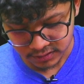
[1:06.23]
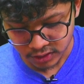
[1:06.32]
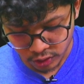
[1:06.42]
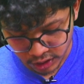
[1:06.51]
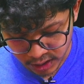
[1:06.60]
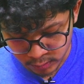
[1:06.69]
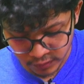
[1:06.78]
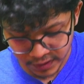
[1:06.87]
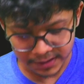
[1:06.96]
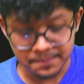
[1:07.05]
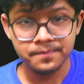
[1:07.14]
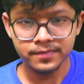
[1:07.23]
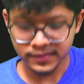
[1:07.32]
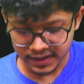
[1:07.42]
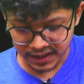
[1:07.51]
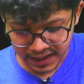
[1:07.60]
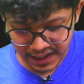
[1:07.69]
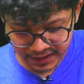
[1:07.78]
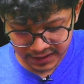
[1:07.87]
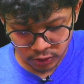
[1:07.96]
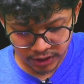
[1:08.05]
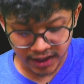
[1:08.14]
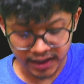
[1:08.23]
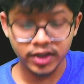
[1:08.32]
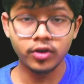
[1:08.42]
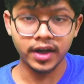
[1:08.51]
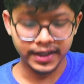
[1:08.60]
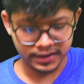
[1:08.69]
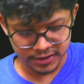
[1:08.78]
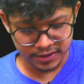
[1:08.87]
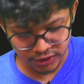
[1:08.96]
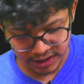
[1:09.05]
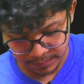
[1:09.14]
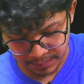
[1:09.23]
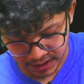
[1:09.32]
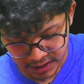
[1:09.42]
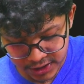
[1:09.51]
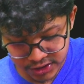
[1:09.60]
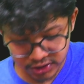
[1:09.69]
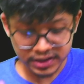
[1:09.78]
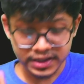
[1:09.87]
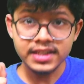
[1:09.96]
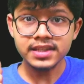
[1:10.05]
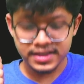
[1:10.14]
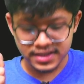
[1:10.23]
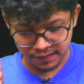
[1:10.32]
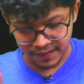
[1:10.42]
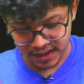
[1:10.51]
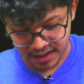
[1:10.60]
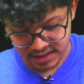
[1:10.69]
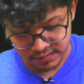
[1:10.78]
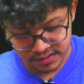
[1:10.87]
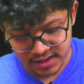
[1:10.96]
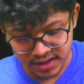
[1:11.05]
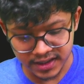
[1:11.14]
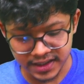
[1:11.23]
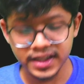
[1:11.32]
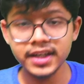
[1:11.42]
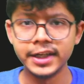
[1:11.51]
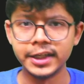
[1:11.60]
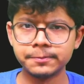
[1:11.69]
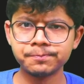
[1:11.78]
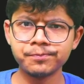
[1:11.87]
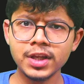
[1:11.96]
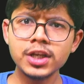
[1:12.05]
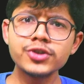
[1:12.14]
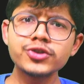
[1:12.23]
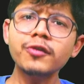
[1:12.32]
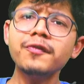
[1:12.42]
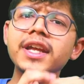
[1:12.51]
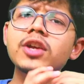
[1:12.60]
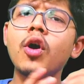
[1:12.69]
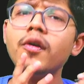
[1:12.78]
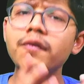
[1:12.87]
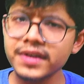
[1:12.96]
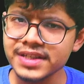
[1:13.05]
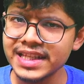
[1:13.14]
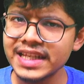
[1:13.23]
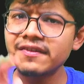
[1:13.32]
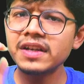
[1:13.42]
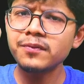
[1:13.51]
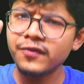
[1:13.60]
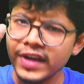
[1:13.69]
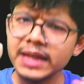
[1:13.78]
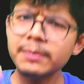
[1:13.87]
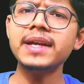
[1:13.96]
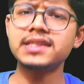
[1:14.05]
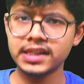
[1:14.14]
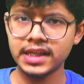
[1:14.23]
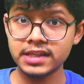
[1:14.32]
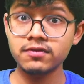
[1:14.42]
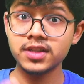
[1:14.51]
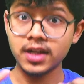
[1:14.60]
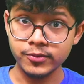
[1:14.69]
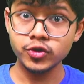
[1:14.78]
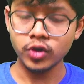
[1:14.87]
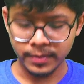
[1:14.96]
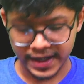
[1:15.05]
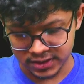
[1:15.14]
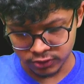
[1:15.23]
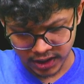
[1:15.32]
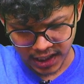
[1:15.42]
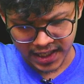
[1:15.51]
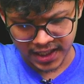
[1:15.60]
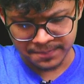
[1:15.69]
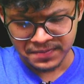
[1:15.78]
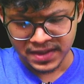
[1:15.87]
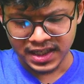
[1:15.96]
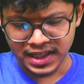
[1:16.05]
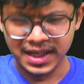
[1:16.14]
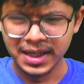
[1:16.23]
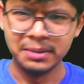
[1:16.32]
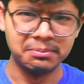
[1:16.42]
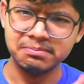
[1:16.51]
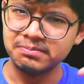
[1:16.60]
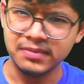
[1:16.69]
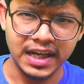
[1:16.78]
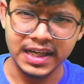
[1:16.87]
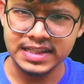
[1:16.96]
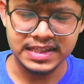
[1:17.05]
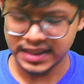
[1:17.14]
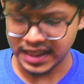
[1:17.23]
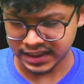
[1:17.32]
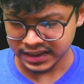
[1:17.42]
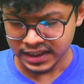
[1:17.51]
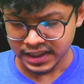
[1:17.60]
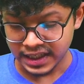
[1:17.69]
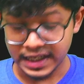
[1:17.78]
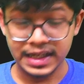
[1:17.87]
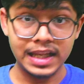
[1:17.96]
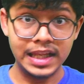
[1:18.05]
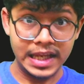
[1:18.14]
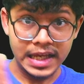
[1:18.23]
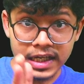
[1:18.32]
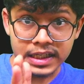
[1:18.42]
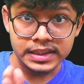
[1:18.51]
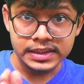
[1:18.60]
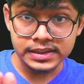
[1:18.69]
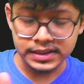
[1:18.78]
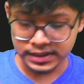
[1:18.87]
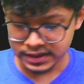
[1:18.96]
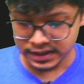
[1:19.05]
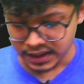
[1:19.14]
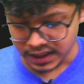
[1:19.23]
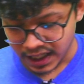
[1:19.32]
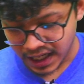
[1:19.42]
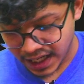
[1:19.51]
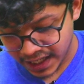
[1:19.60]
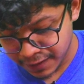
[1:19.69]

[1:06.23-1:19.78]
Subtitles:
Remove it. 8. Okay. Nothing on right. So keep it. So this is the final answer, which is 13 and 8. So very obviously, one very basic case which comes to our mind is, okay, Aryan, I see that in a linked list, if